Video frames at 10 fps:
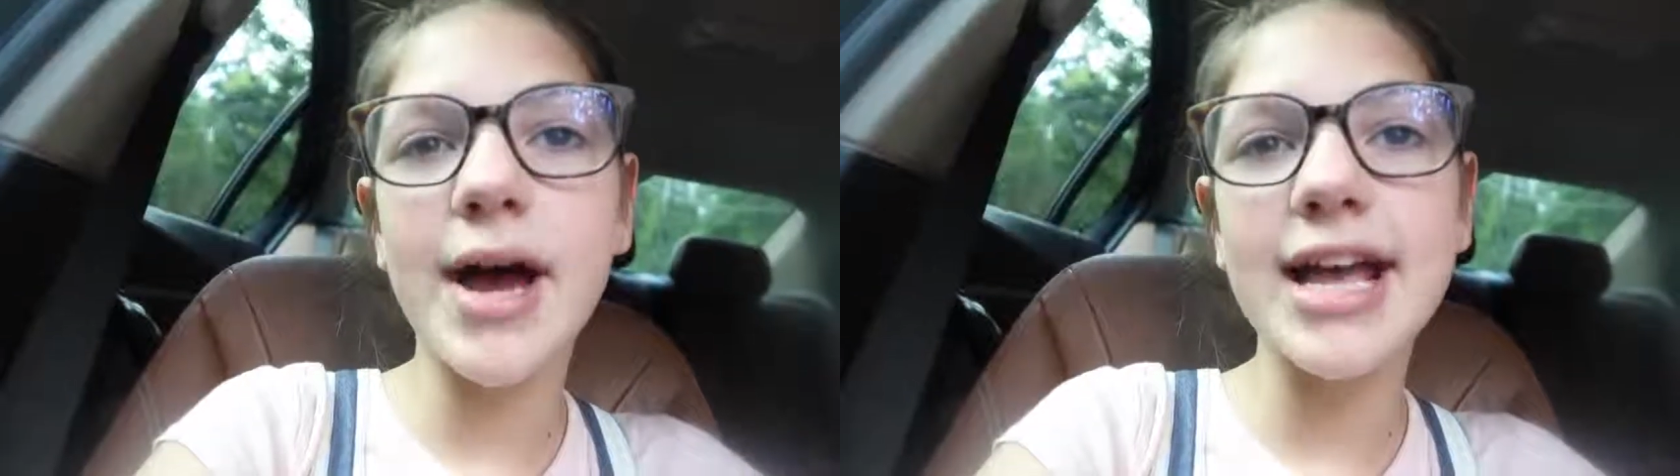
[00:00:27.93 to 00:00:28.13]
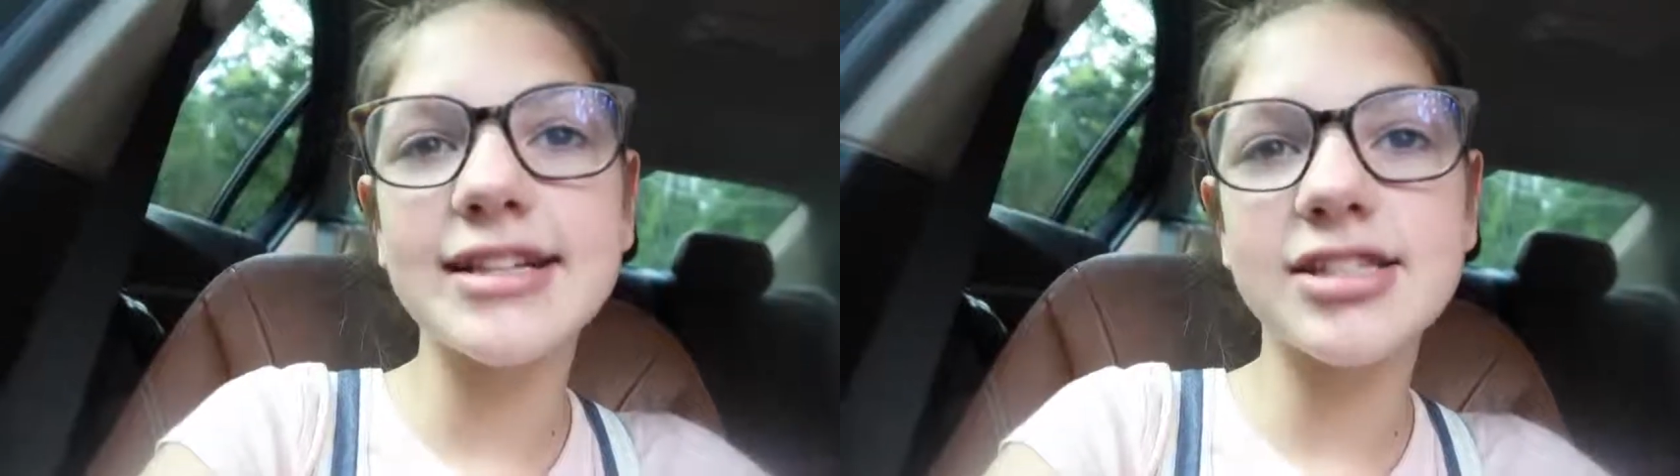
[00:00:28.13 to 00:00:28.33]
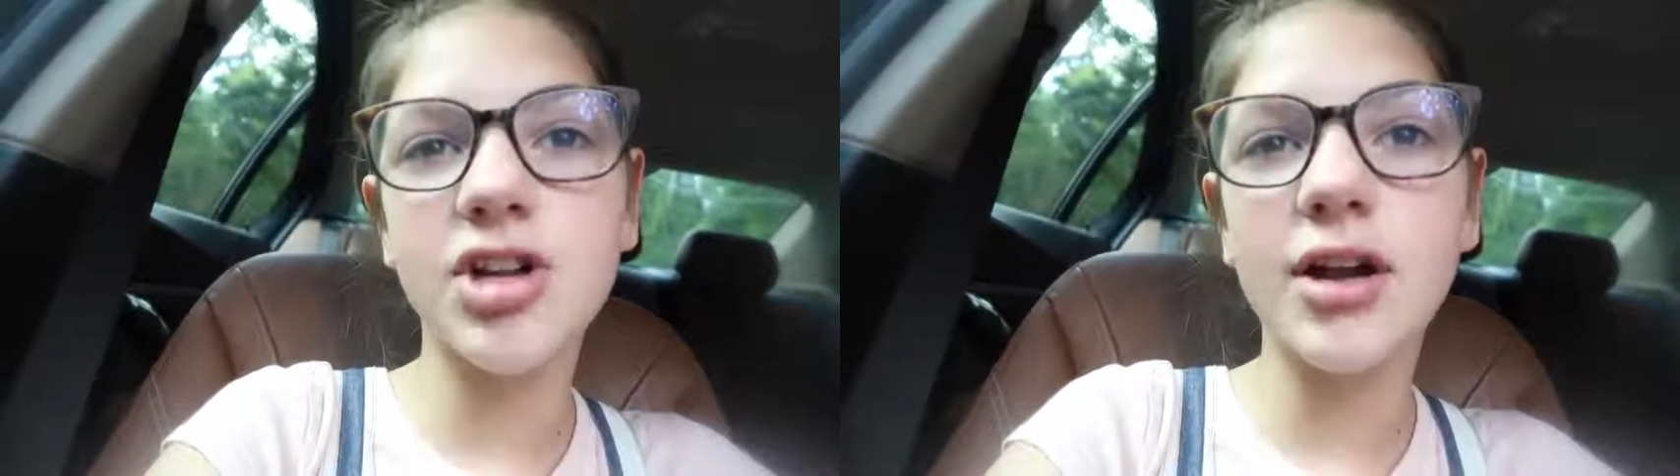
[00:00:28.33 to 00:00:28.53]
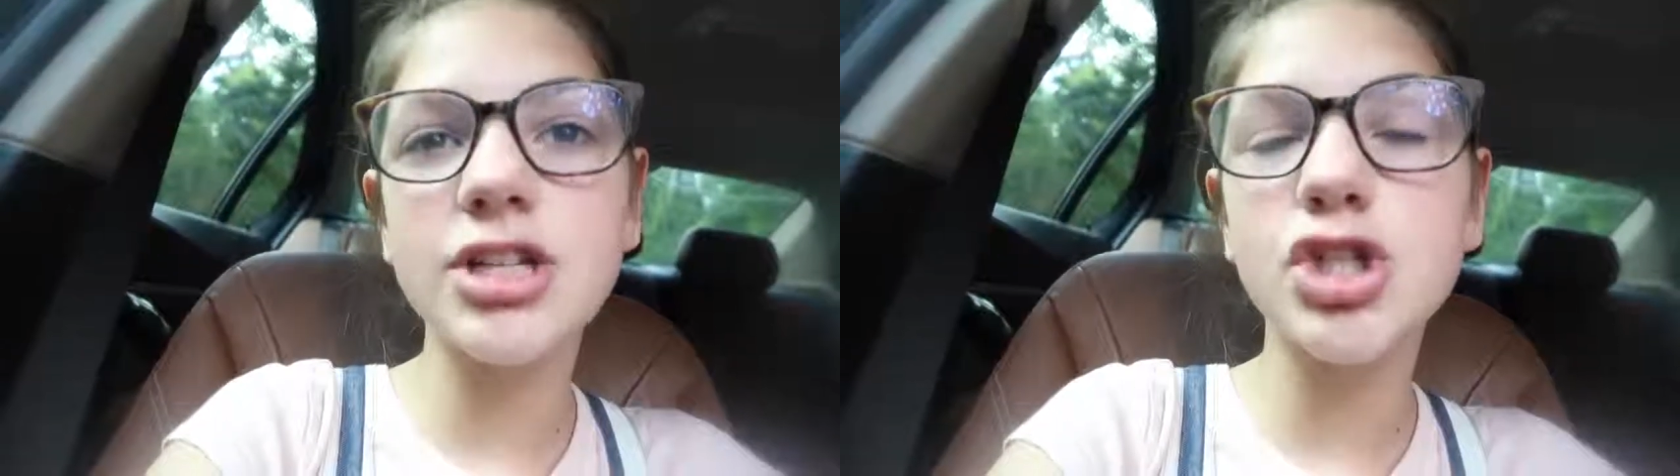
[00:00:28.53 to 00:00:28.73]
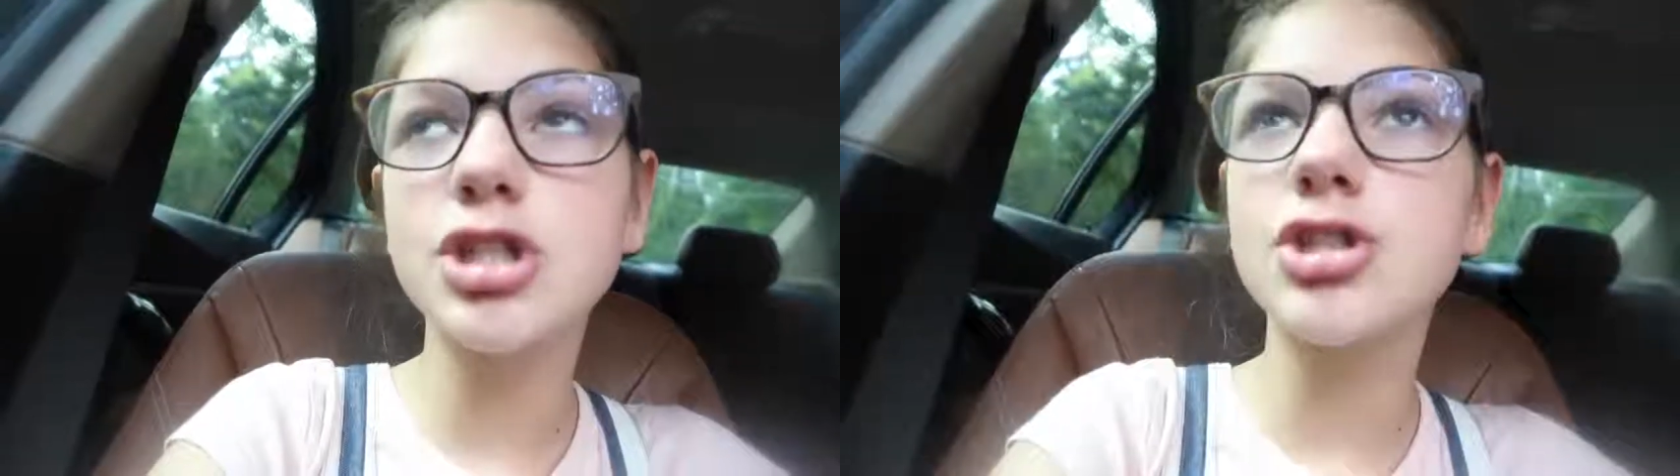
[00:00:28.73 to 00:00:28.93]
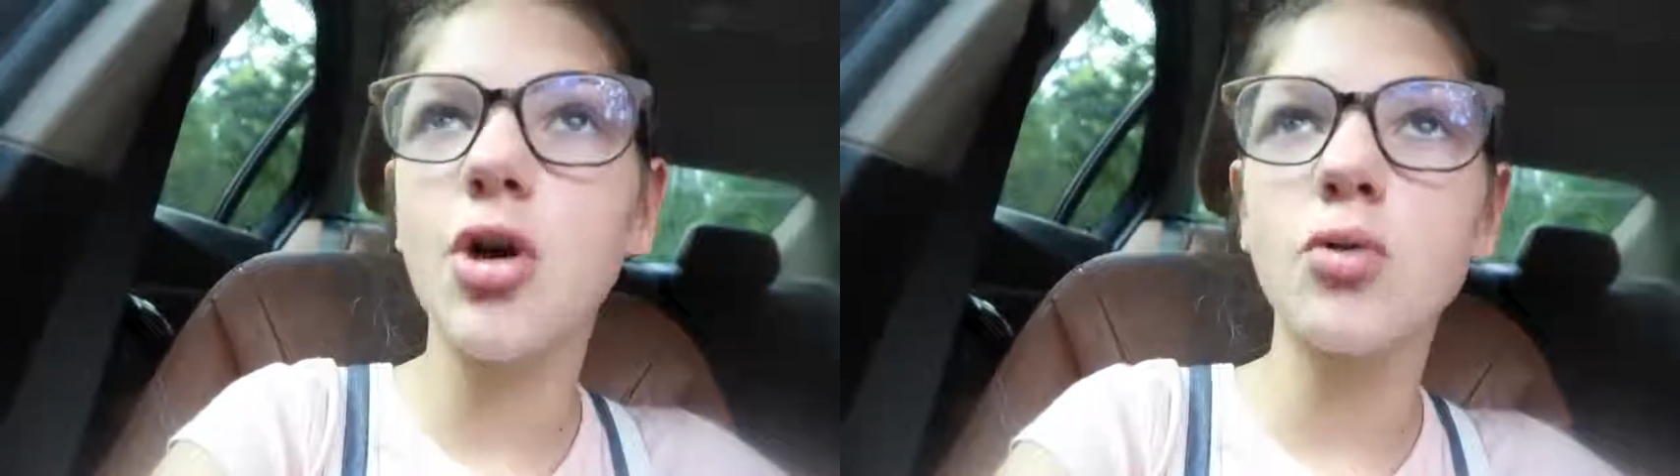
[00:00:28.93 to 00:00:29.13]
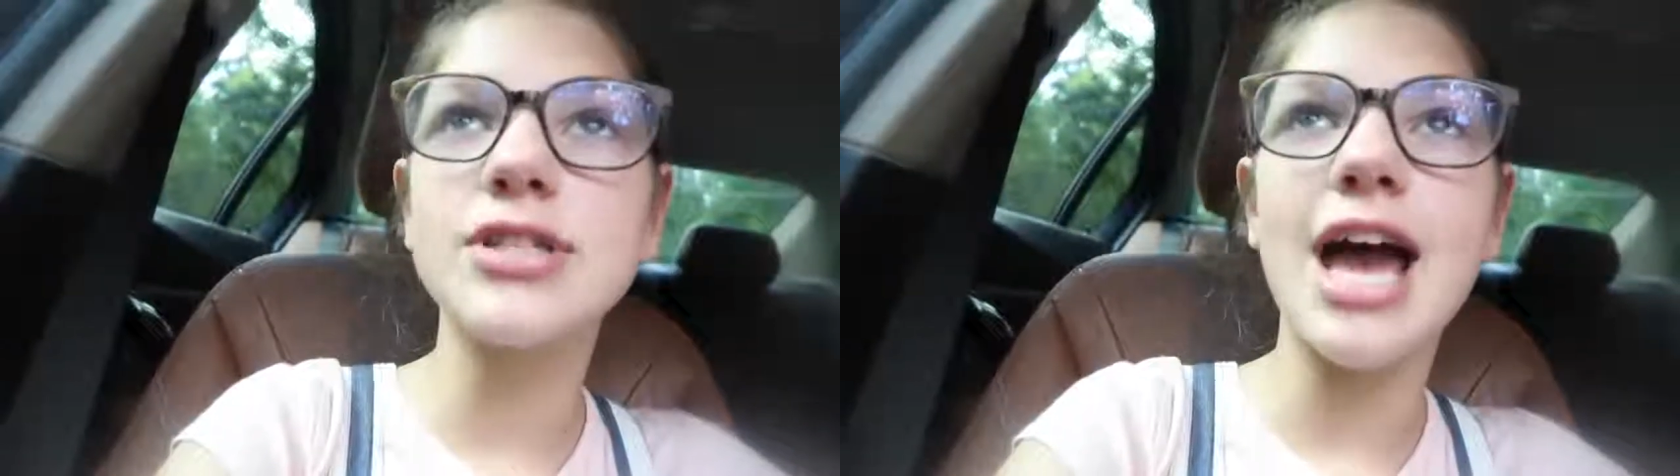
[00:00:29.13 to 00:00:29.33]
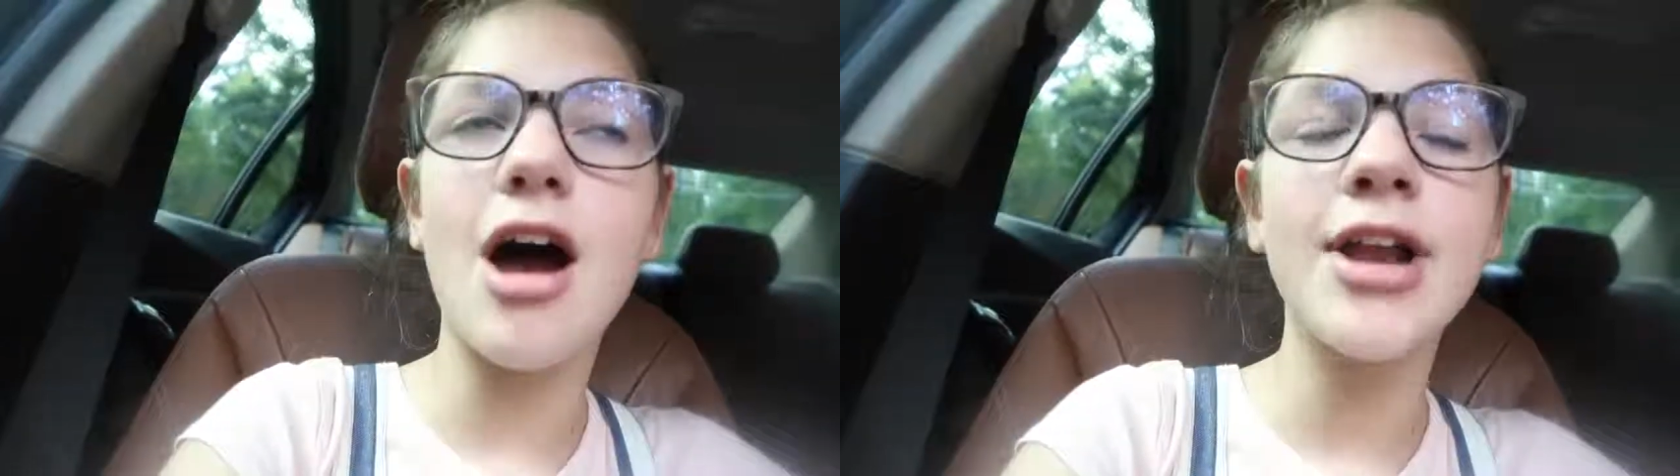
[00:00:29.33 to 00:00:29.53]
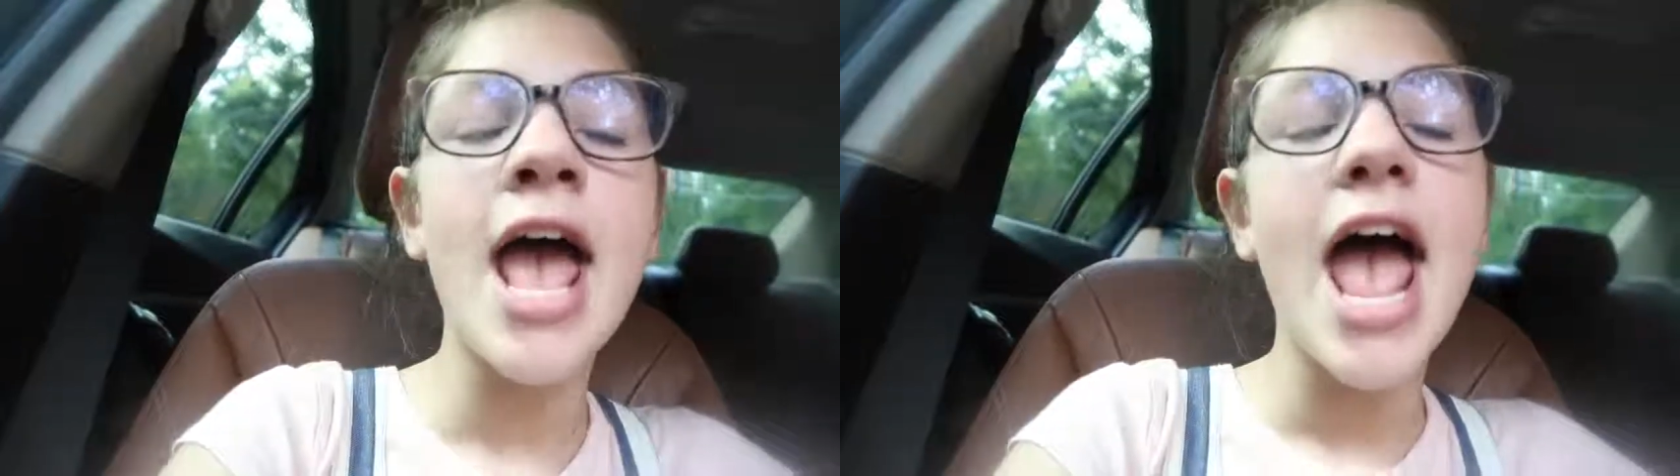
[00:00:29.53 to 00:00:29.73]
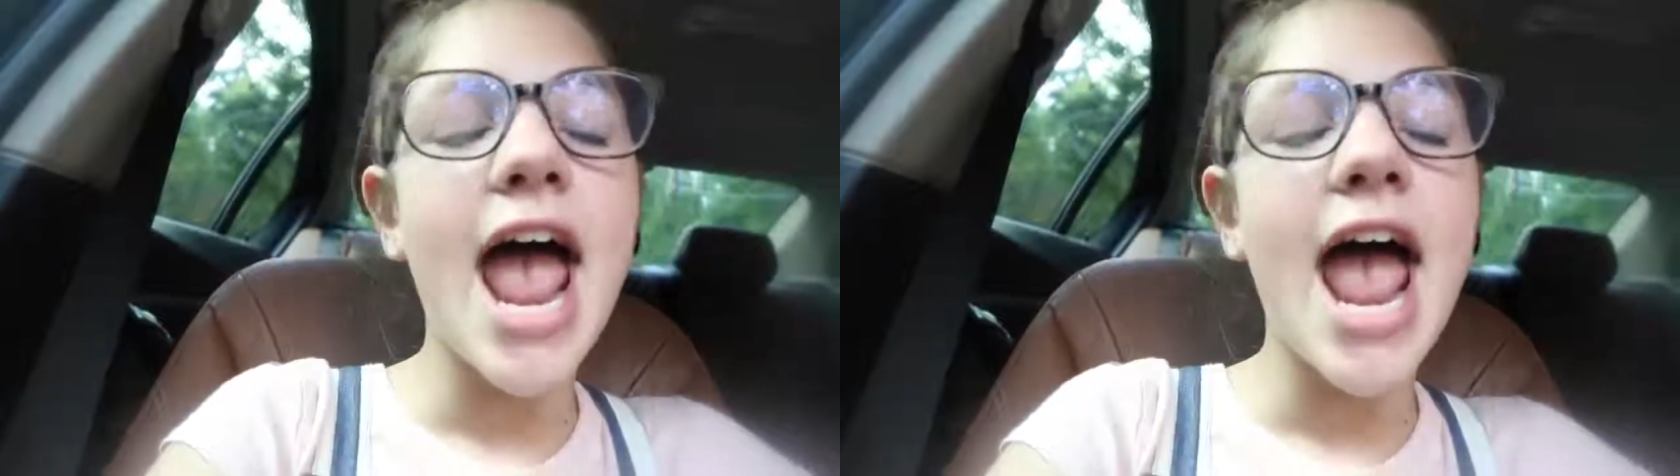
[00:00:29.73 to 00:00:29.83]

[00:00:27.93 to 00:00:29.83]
but it's starting to slow down.